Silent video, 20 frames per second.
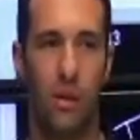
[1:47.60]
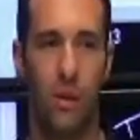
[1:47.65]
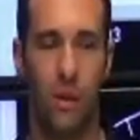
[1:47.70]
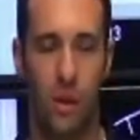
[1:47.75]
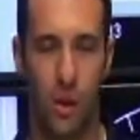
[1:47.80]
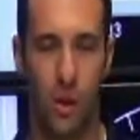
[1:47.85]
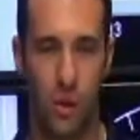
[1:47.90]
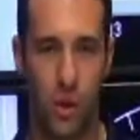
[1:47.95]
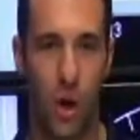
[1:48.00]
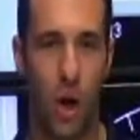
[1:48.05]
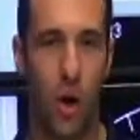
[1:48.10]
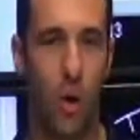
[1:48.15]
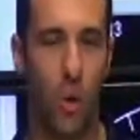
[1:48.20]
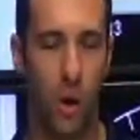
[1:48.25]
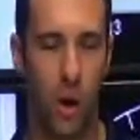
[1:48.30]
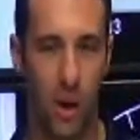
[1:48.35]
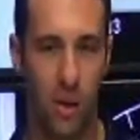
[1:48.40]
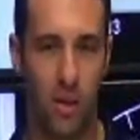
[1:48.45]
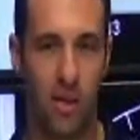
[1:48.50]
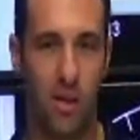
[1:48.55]
The
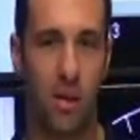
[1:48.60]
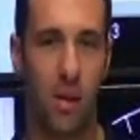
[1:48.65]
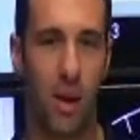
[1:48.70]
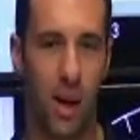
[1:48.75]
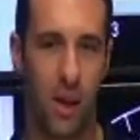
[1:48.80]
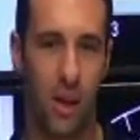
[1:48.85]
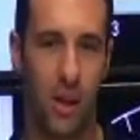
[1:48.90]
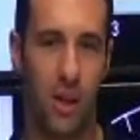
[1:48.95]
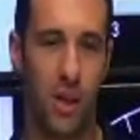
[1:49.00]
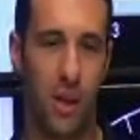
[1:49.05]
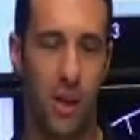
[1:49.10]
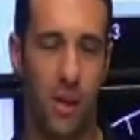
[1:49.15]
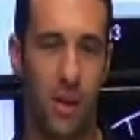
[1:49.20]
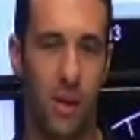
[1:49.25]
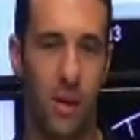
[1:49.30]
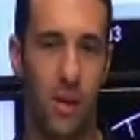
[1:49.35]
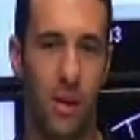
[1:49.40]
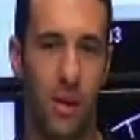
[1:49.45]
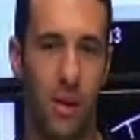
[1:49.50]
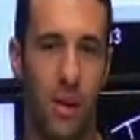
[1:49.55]
toga
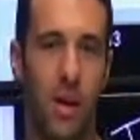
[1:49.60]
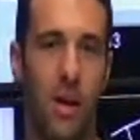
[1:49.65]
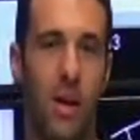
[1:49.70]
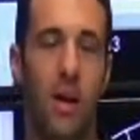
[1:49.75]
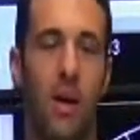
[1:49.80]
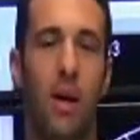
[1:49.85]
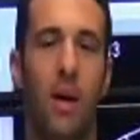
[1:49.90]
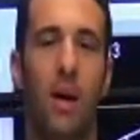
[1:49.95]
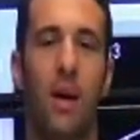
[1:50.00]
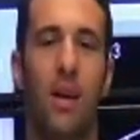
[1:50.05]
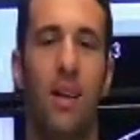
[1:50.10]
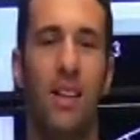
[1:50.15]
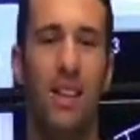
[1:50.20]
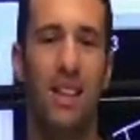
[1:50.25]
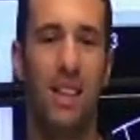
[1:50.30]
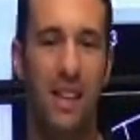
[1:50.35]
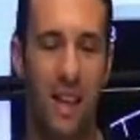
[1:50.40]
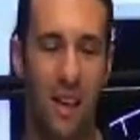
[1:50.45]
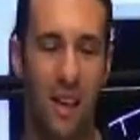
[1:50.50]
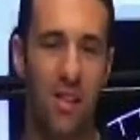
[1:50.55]
selection
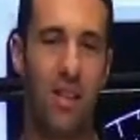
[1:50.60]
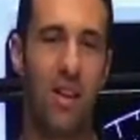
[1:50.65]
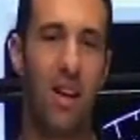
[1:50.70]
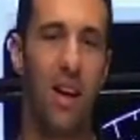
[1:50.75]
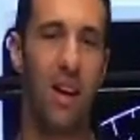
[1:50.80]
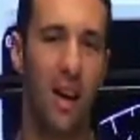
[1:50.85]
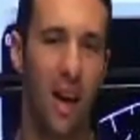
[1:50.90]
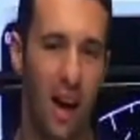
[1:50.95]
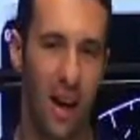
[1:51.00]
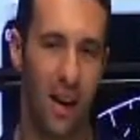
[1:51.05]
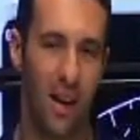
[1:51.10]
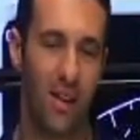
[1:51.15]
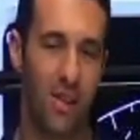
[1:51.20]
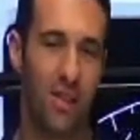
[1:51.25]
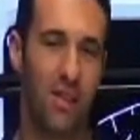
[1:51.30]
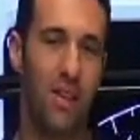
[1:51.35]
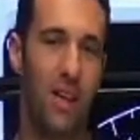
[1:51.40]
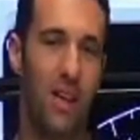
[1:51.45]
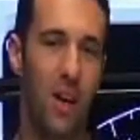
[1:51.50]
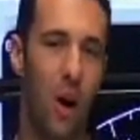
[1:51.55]
disconnects
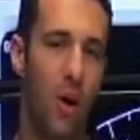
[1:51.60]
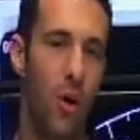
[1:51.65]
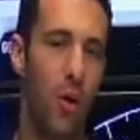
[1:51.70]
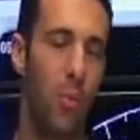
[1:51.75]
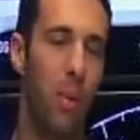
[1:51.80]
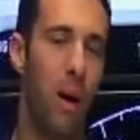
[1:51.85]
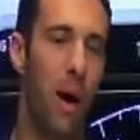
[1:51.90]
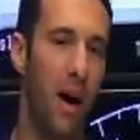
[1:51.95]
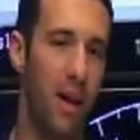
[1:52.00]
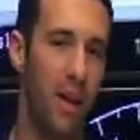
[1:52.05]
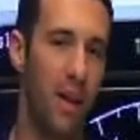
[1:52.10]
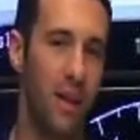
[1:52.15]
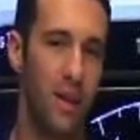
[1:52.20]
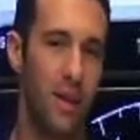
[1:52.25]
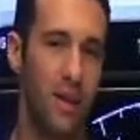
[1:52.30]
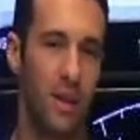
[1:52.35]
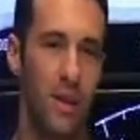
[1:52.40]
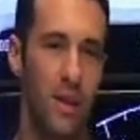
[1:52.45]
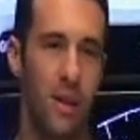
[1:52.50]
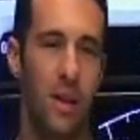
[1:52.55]
the
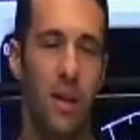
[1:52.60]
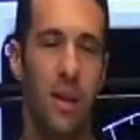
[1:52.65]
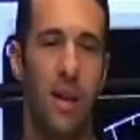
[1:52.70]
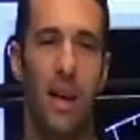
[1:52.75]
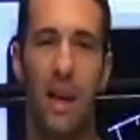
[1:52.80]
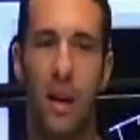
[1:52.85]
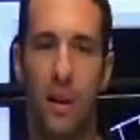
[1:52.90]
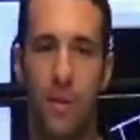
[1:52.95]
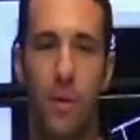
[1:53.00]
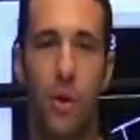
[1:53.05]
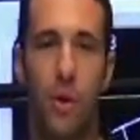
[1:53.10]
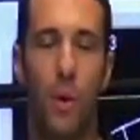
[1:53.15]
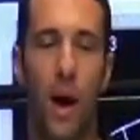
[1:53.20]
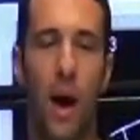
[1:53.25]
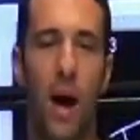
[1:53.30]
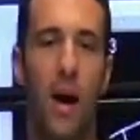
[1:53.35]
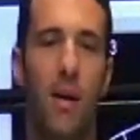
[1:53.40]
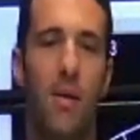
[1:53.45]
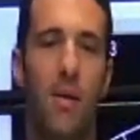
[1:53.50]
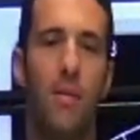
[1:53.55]
autopilot if you
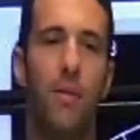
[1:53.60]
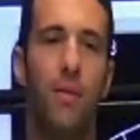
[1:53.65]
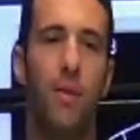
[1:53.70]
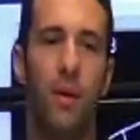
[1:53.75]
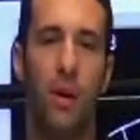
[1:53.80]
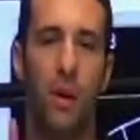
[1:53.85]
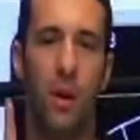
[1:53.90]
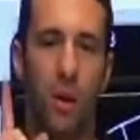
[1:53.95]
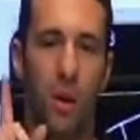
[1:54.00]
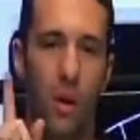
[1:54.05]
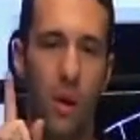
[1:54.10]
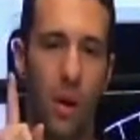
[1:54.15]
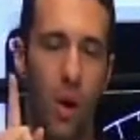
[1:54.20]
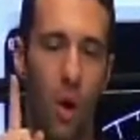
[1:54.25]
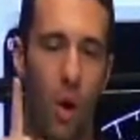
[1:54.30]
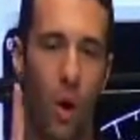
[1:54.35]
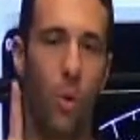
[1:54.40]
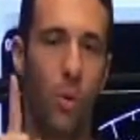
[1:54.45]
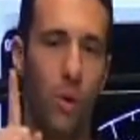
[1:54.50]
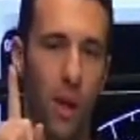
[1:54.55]
have
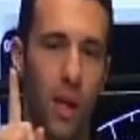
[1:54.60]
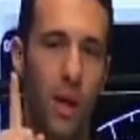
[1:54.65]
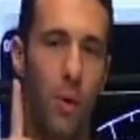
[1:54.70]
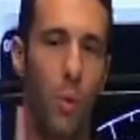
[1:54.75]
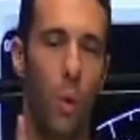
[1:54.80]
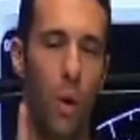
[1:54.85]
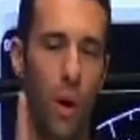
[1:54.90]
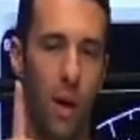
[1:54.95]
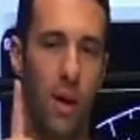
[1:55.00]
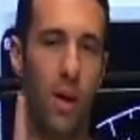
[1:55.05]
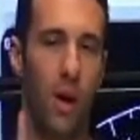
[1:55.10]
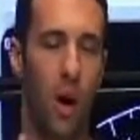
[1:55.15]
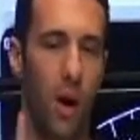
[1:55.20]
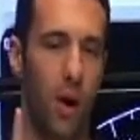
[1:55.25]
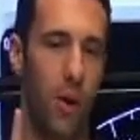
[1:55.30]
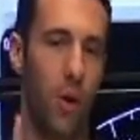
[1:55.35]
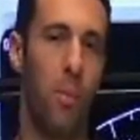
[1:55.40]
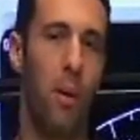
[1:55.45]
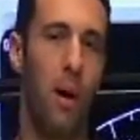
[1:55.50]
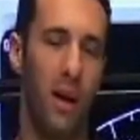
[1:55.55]
only one
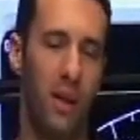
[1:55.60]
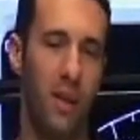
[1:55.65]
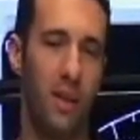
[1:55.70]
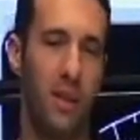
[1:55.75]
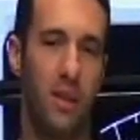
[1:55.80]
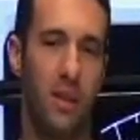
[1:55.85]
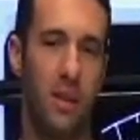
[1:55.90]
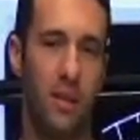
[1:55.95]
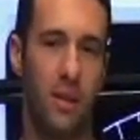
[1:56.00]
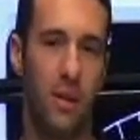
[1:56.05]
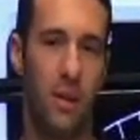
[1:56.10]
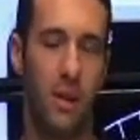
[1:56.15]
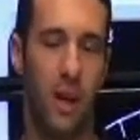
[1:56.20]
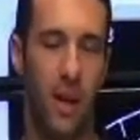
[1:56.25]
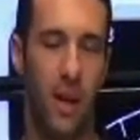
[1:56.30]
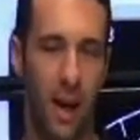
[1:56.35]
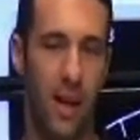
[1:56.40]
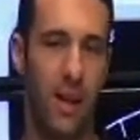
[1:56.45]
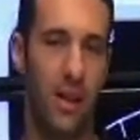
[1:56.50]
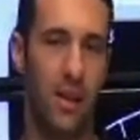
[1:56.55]
autopilot
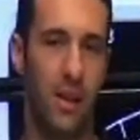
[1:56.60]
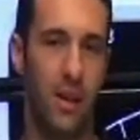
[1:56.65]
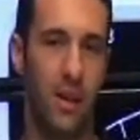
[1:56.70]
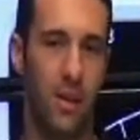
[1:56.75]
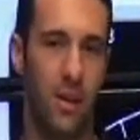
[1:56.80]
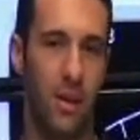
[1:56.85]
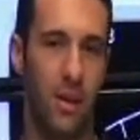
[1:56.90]
connected.